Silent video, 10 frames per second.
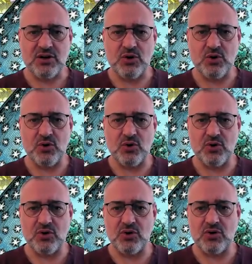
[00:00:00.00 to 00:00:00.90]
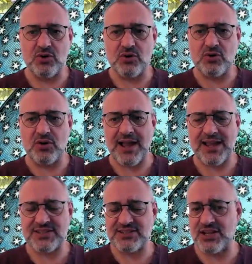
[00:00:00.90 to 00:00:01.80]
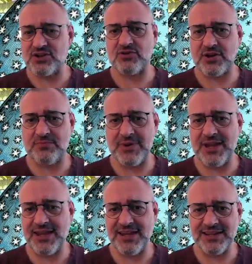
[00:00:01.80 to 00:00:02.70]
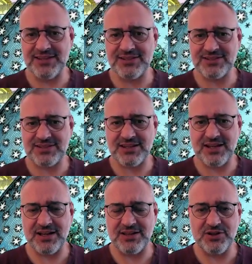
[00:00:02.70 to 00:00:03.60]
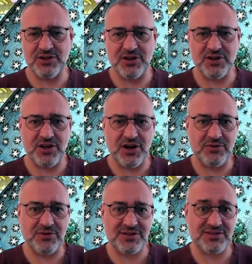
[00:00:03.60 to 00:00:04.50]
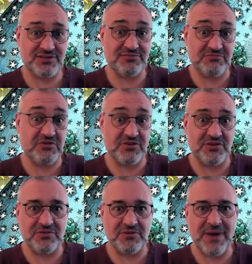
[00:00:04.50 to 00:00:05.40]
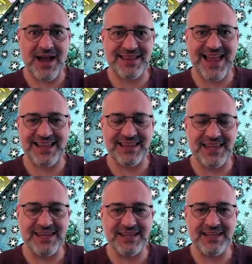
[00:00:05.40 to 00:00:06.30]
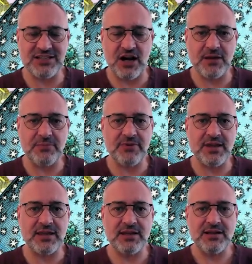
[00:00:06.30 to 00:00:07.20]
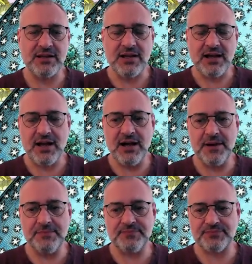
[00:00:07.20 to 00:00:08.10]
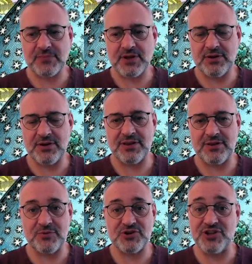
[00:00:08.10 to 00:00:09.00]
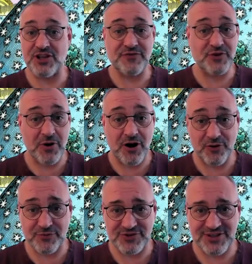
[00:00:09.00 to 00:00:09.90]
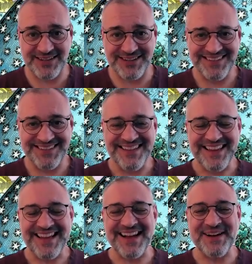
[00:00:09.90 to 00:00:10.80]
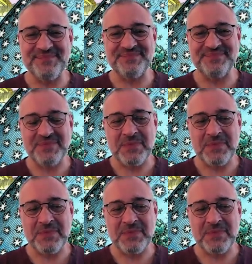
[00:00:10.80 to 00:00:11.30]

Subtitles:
or eccentric beings. It's the mad cat lady type thing, um, which none of you are, obviously. Um,